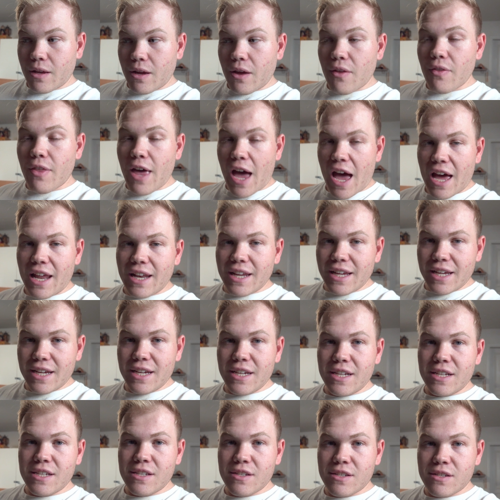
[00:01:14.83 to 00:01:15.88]
that
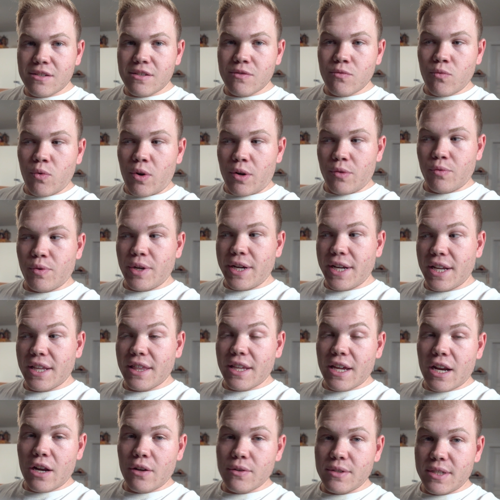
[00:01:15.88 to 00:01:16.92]
is one
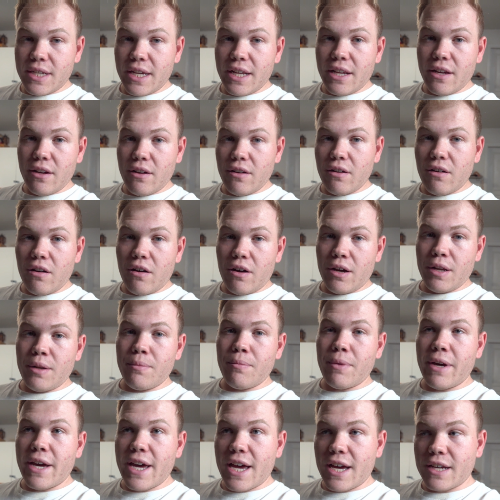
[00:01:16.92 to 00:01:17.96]
reading that I was getting
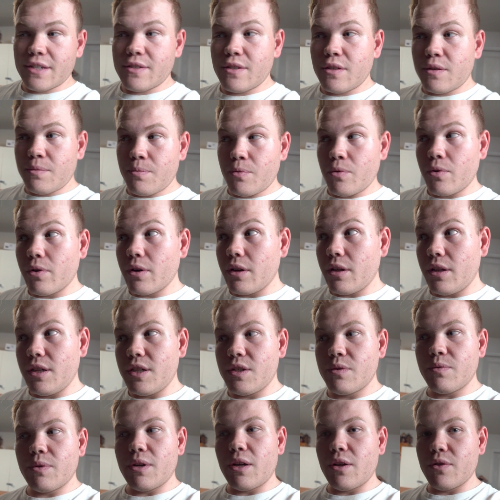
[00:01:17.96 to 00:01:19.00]
on my access port, at
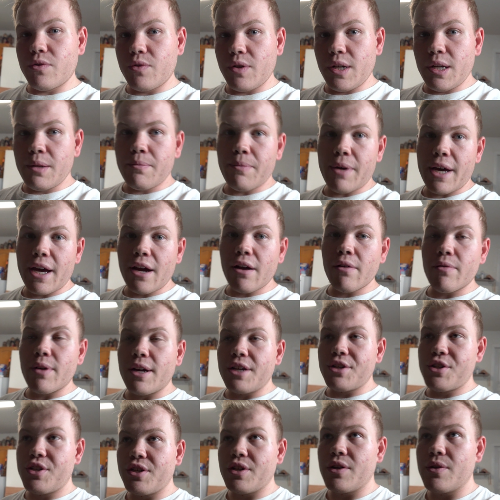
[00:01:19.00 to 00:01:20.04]
least when I was reading my air
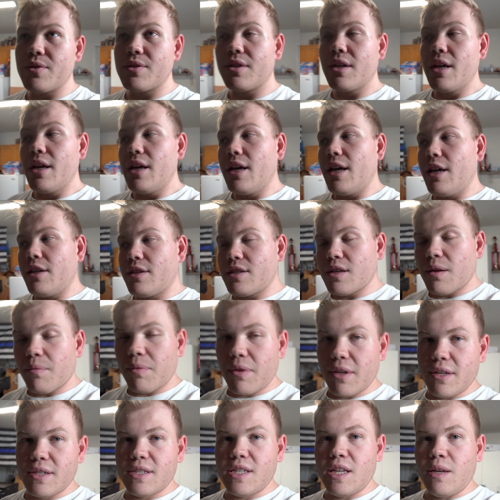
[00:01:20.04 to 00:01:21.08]
ratios.
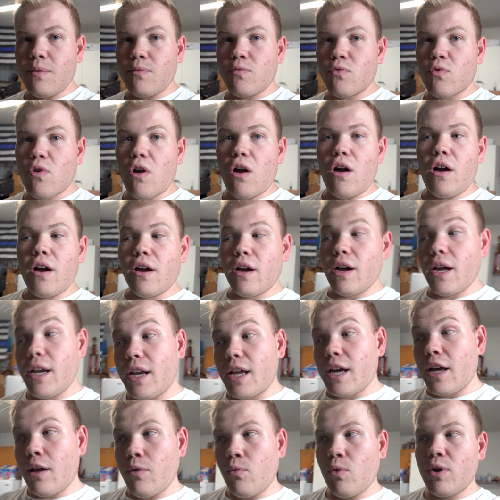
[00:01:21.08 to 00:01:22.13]
Something seemed wrong,
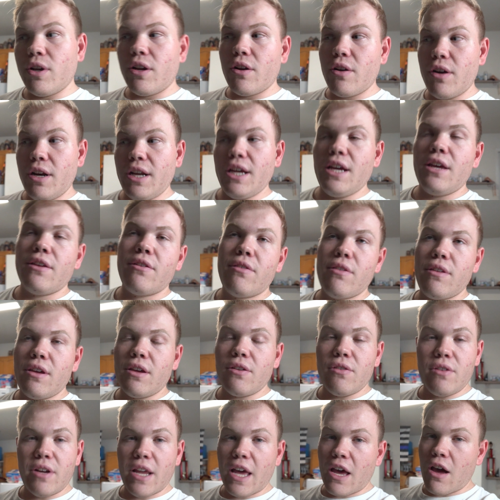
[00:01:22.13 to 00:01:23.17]
and I went underneath the
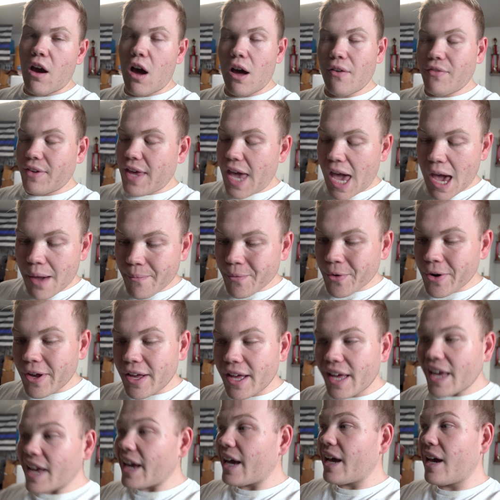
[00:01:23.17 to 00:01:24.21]
other day off
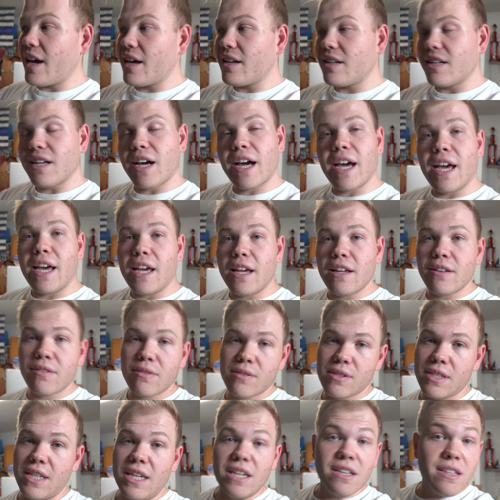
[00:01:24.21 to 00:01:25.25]
camera and I
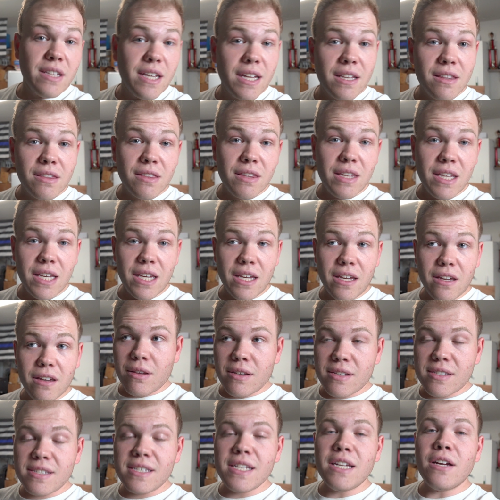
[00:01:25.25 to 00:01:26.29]
see that the
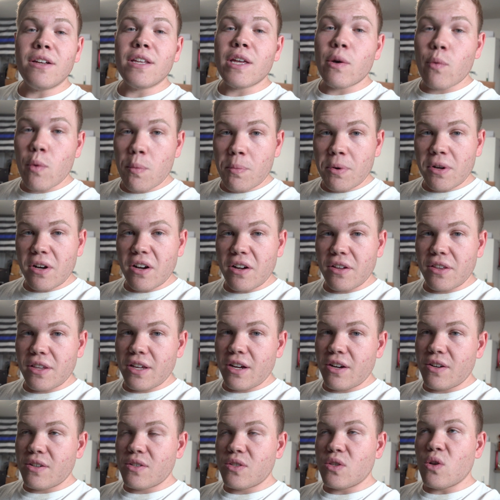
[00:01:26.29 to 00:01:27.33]
seal that we put on
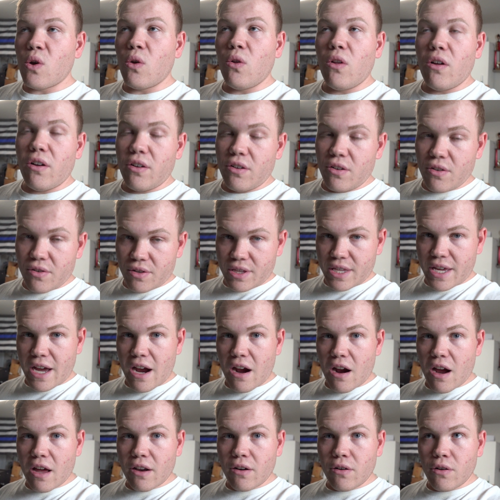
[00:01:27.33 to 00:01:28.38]
there is no longer
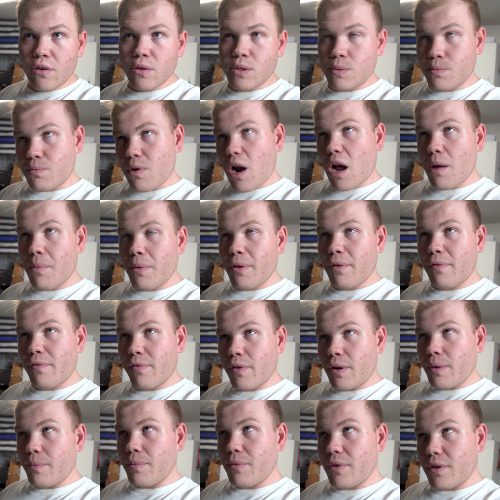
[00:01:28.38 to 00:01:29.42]
there. I don't know, it's probably
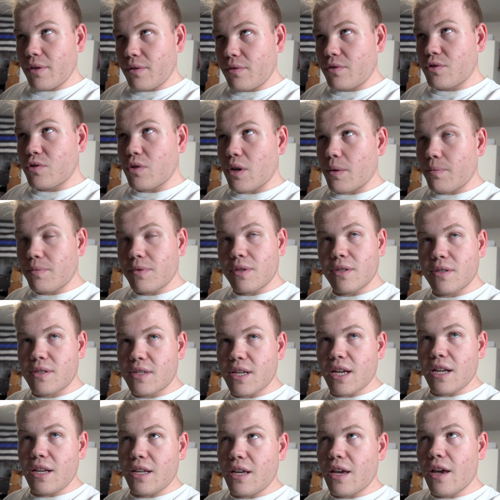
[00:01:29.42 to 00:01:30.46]
from the trip to
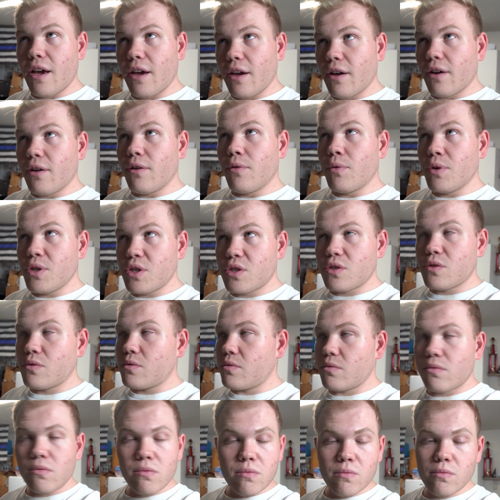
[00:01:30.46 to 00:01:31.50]
San Diego, which
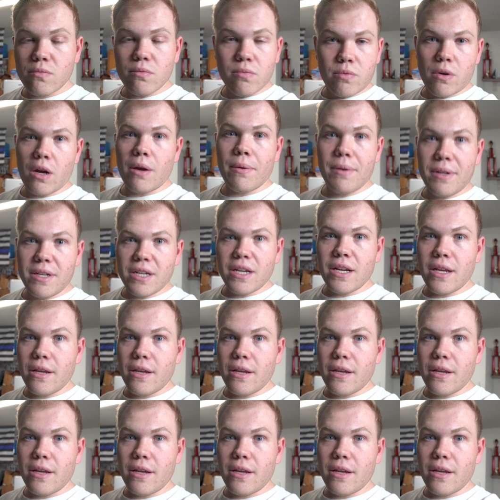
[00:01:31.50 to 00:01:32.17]
probably did